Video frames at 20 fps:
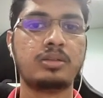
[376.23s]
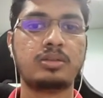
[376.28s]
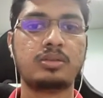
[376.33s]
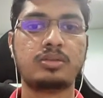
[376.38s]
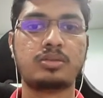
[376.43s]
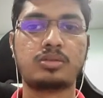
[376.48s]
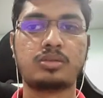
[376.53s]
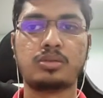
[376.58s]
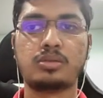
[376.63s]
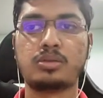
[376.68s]

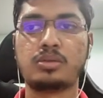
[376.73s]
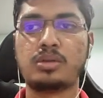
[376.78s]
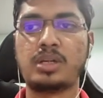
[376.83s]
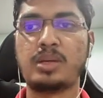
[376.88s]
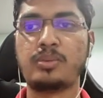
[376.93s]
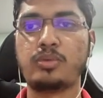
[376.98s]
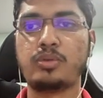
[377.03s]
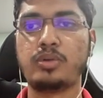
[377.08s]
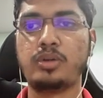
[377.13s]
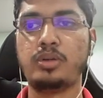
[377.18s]
So
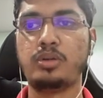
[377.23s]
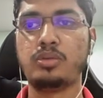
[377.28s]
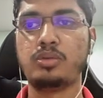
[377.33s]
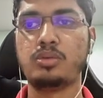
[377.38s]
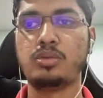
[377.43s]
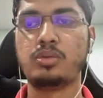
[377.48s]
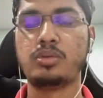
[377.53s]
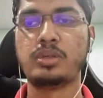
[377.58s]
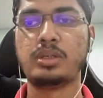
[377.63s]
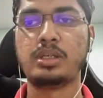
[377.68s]
I'm going to
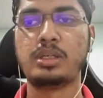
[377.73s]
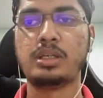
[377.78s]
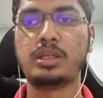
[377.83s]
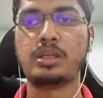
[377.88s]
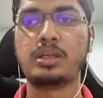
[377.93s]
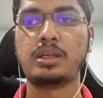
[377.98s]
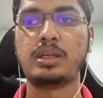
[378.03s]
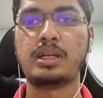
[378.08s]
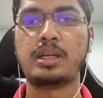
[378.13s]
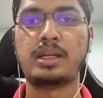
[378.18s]
go here
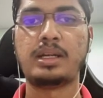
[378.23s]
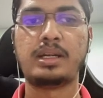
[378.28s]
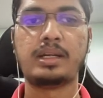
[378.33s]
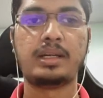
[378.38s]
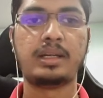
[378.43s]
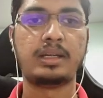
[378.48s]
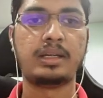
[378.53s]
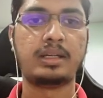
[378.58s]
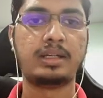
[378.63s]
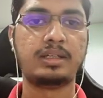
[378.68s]

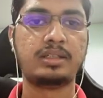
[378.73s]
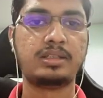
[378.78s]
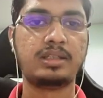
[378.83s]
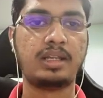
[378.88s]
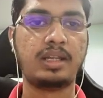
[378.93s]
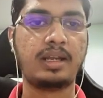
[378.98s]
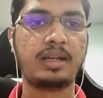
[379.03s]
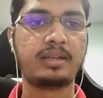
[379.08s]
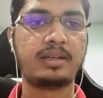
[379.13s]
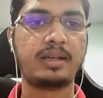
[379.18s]
and
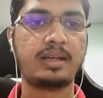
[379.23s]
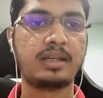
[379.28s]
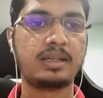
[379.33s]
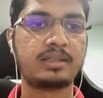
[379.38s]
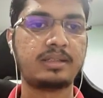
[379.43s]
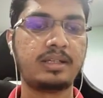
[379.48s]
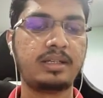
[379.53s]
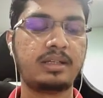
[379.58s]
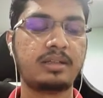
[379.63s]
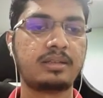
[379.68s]
select
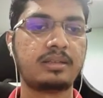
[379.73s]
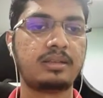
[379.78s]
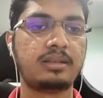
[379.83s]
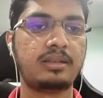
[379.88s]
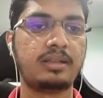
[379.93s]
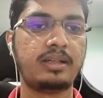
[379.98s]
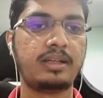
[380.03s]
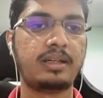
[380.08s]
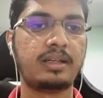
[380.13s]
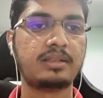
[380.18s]
dataset.
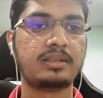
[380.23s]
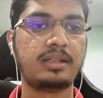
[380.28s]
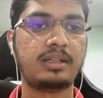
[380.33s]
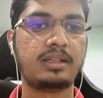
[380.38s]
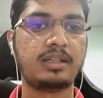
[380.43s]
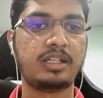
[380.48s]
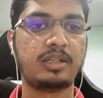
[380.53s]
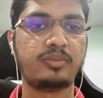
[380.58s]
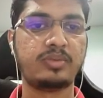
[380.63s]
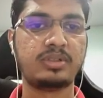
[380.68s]
The
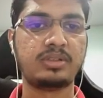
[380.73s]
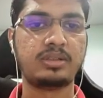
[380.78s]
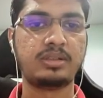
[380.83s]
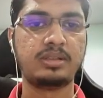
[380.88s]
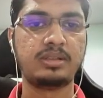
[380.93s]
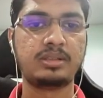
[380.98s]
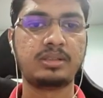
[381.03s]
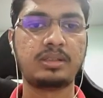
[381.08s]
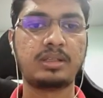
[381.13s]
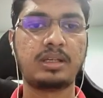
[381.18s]
dataset name is
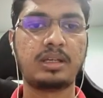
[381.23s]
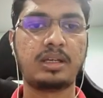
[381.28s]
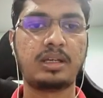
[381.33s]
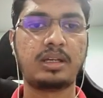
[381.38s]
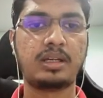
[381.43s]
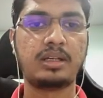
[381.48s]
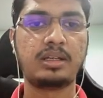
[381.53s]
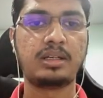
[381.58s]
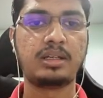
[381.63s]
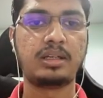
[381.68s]
this,
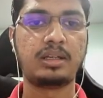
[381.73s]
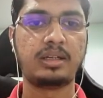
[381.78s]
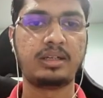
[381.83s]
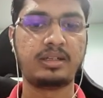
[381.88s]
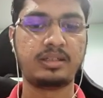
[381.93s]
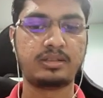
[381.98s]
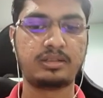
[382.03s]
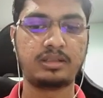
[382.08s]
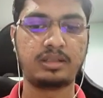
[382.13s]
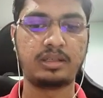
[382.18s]
and
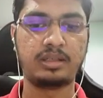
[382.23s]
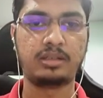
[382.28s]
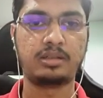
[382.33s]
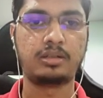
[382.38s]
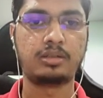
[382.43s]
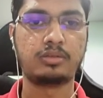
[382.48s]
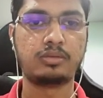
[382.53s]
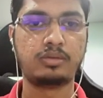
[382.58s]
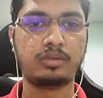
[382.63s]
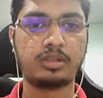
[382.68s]
let's select
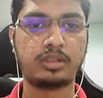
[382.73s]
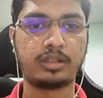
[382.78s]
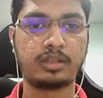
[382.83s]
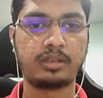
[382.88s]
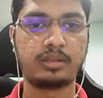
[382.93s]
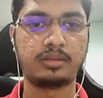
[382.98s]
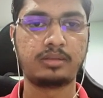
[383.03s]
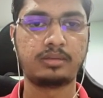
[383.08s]
country.